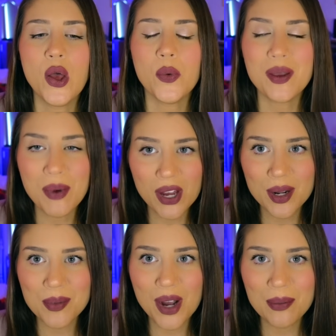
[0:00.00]
we bought
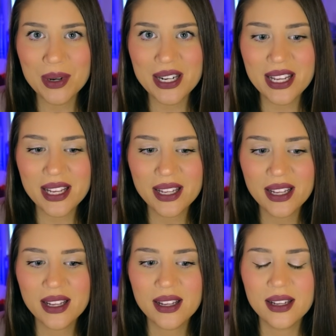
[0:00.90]
a property,
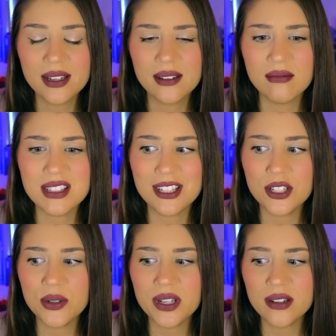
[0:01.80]
was it
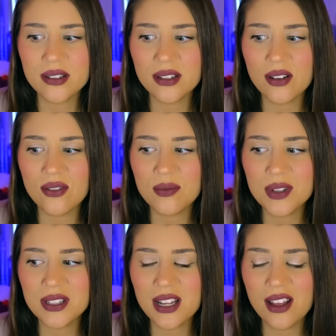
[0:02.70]
2 years ago
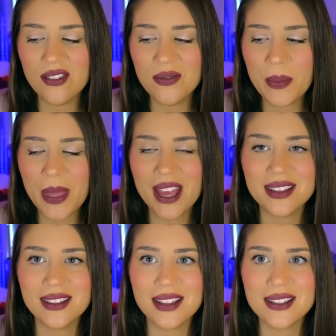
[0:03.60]
almost now?
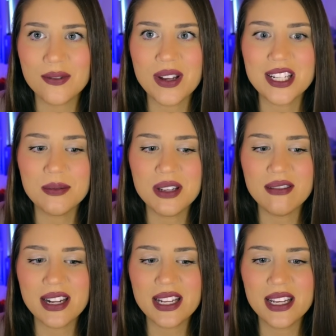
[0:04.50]
And it's going to be
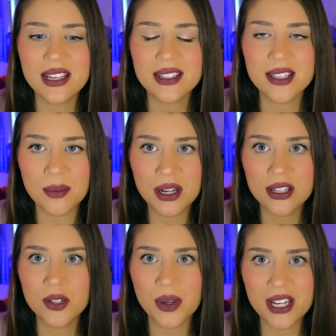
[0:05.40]
ready summer
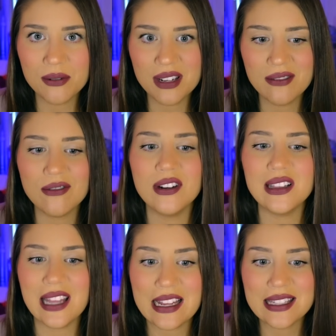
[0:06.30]
2024,
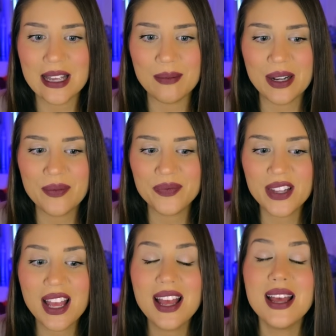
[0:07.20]
late summer.
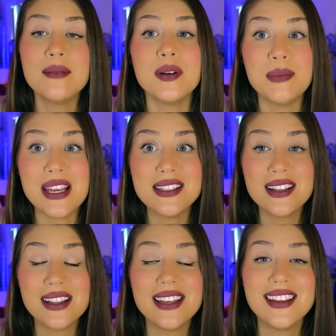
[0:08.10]
But
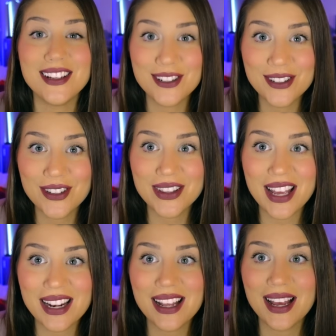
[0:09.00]
basically, until
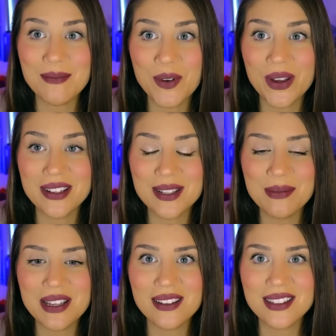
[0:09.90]
then, I'm going to
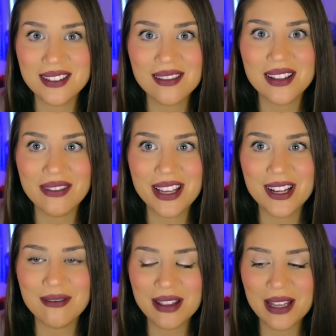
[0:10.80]
be still living
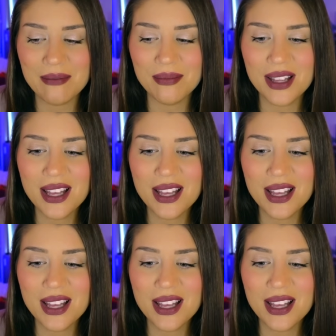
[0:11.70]
here with him.